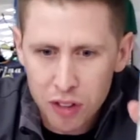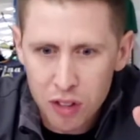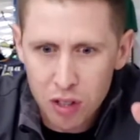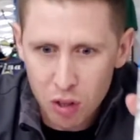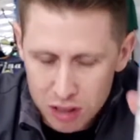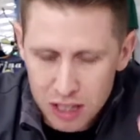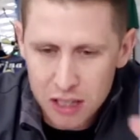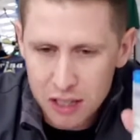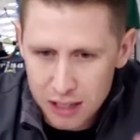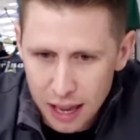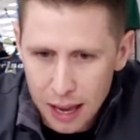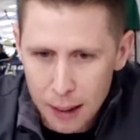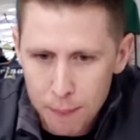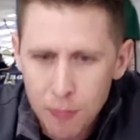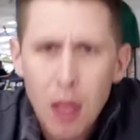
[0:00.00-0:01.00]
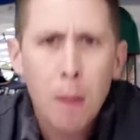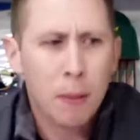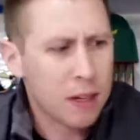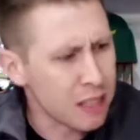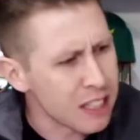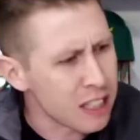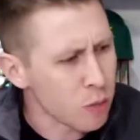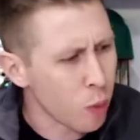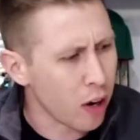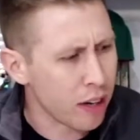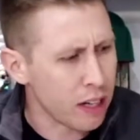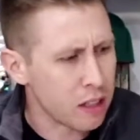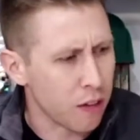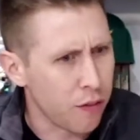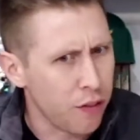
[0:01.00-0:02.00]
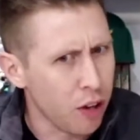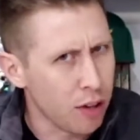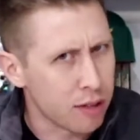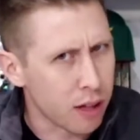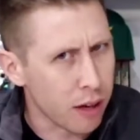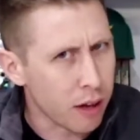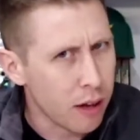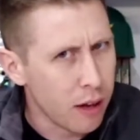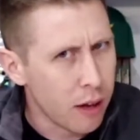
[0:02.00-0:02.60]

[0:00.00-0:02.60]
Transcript: to this game, because this is where it gets confusing.